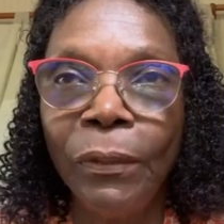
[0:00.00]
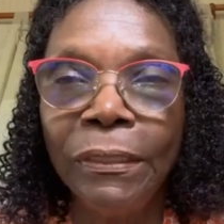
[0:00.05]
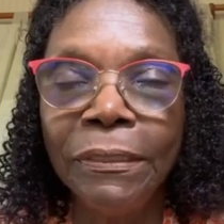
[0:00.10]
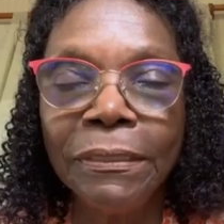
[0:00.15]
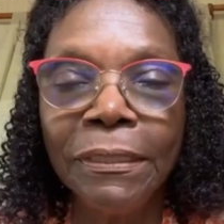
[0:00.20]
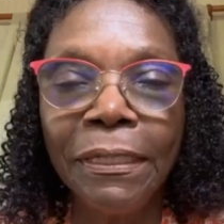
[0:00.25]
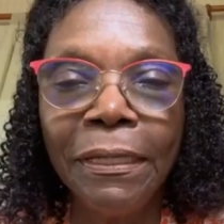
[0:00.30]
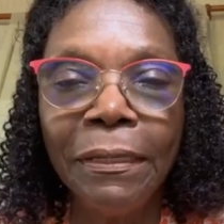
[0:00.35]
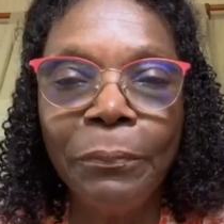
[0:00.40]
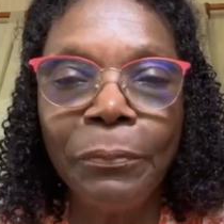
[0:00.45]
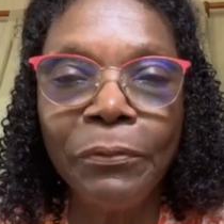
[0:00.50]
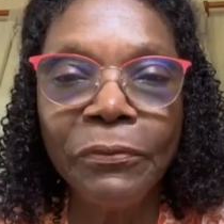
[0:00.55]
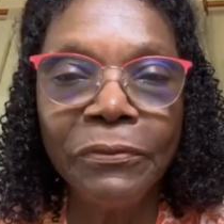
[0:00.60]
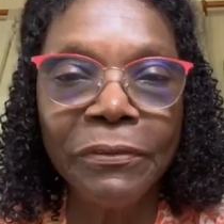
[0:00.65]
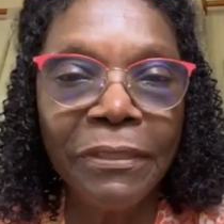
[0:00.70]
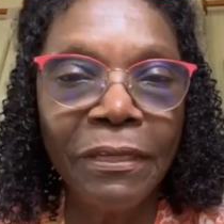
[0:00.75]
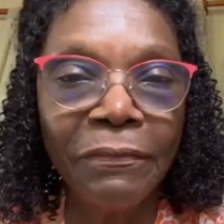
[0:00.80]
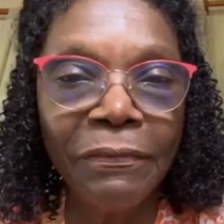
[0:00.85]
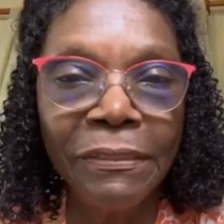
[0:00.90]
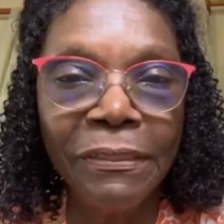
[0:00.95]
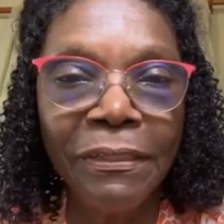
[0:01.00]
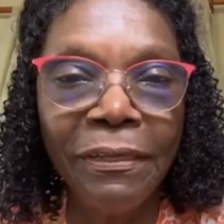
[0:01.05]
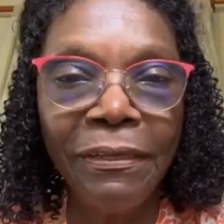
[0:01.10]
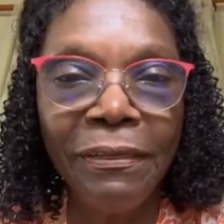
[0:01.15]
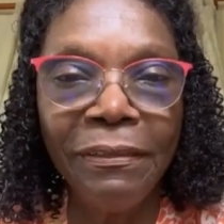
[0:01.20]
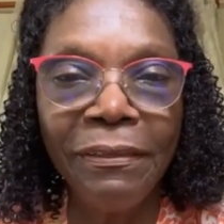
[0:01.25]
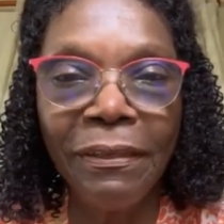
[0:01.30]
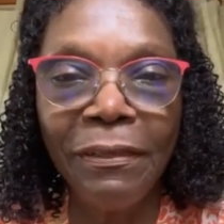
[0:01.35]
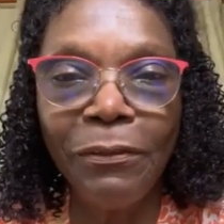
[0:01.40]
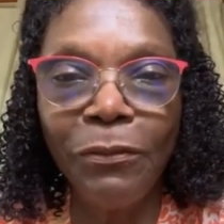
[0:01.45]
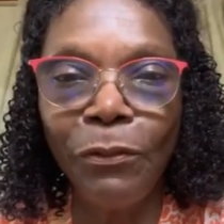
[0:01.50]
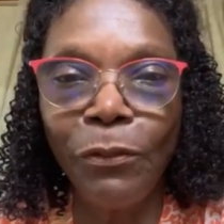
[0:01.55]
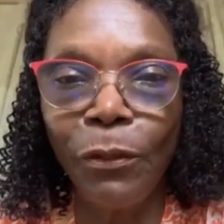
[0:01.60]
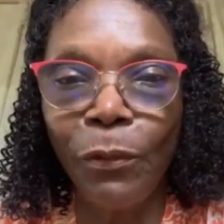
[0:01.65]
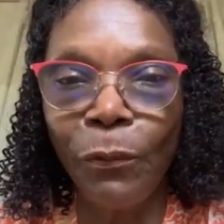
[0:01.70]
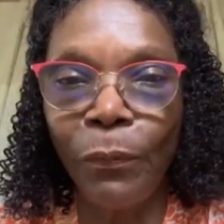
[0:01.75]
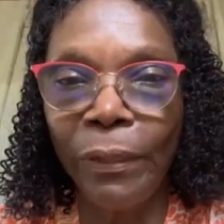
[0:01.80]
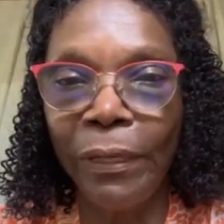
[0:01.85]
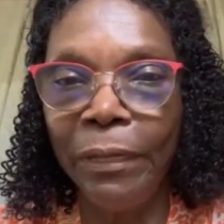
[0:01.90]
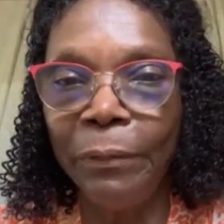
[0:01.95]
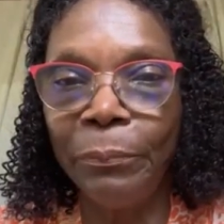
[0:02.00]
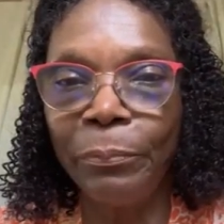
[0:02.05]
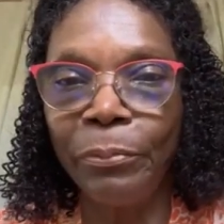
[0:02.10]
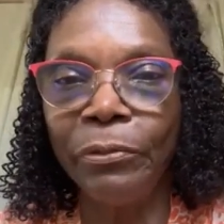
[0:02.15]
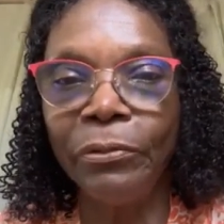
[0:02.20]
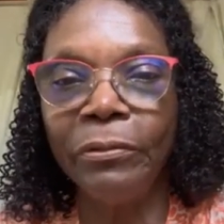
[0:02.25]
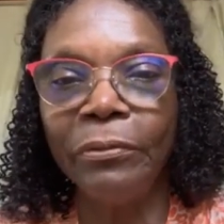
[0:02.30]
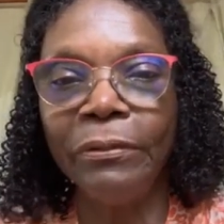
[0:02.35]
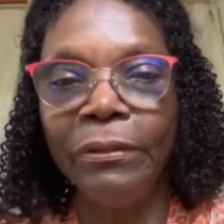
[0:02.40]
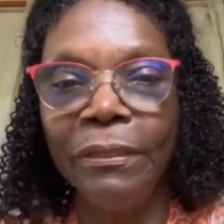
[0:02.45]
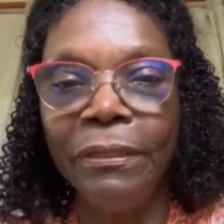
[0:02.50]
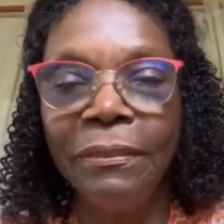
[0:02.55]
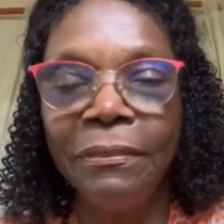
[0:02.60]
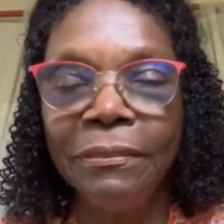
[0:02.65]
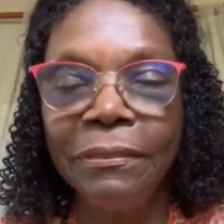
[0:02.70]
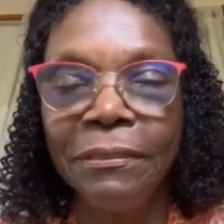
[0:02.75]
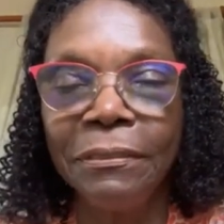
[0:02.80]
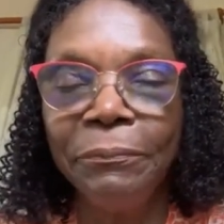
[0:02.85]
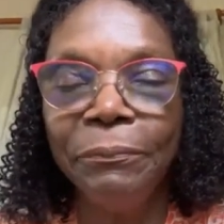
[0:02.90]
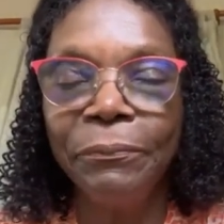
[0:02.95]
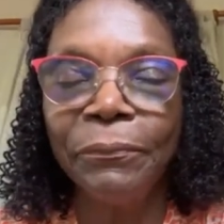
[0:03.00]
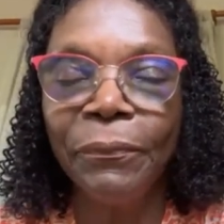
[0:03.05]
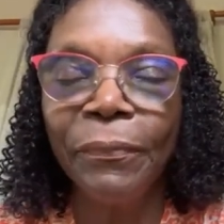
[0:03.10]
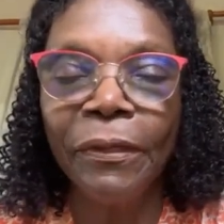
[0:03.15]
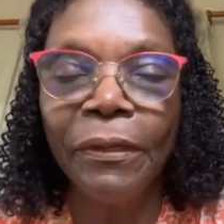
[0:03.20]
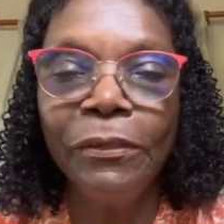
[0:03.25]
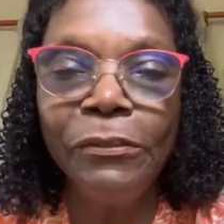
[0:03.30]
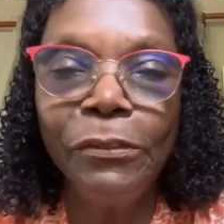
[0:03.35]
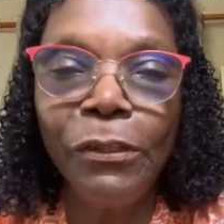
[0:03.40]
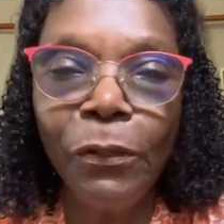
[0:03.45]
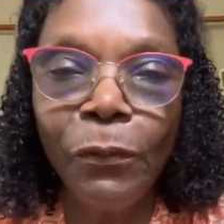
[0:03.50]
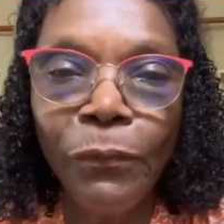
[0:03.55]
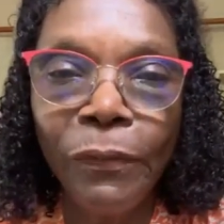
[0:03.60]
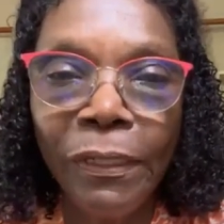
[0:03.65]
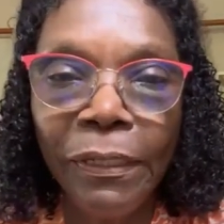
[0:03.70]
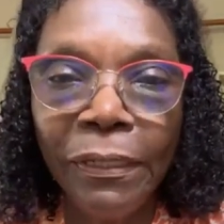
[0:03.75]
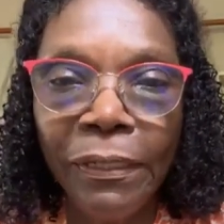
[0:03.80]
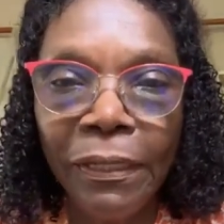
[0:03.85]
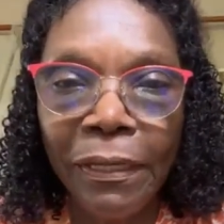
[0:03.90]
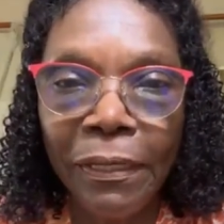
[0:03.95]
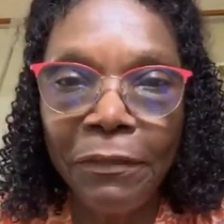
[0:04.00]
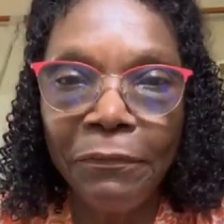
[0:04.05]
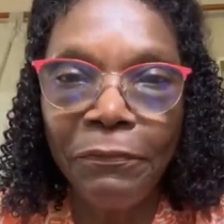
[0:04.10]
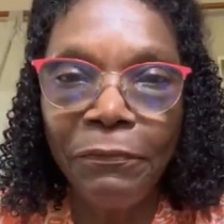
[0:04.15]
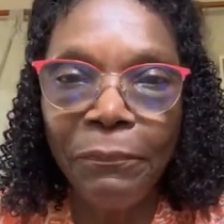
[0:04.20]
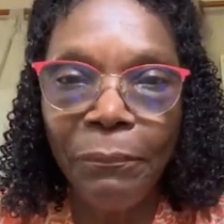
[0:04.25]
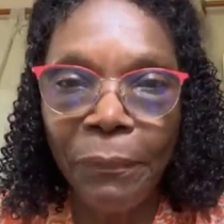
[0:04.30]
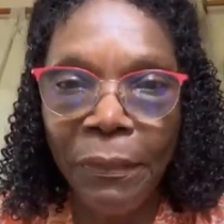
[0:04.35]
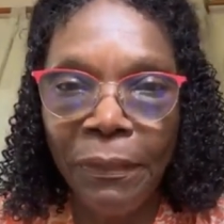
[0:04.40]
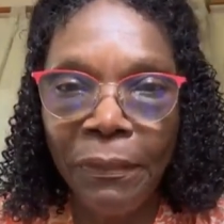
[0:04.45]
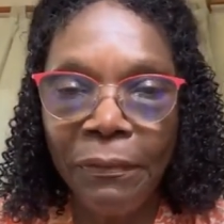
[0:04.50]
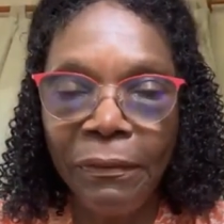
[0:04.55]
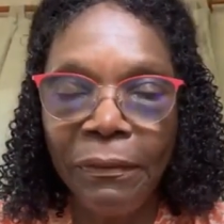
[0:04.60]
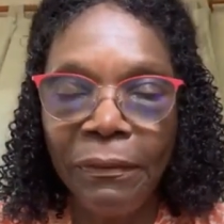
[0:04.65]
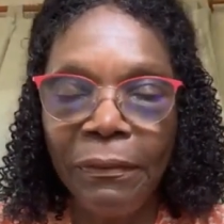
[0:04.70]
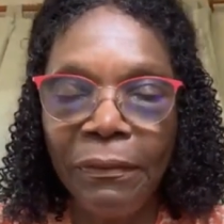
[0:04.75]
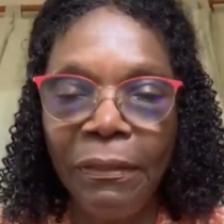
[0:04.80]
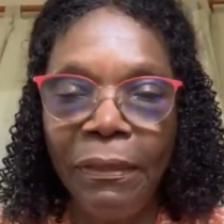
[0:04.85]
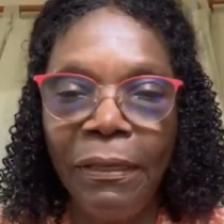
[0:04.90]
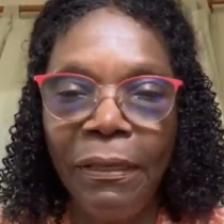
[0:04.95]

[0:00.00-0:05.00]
Wednesday, April 17th, and April is Donate Life Month,